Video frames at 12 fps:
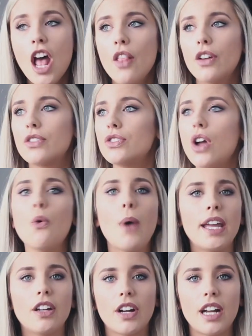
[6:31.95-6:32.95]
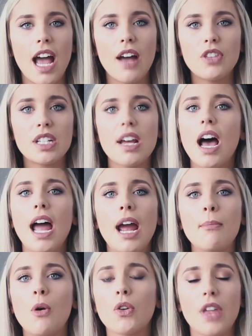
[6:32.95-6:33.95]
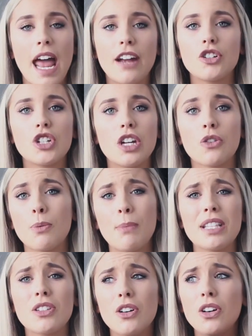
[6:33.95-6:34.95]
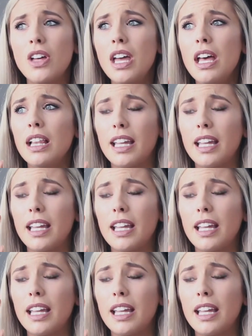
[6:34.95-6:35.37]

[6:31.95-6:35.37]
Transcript: there's no way you're gonna have the time or the energy or the mental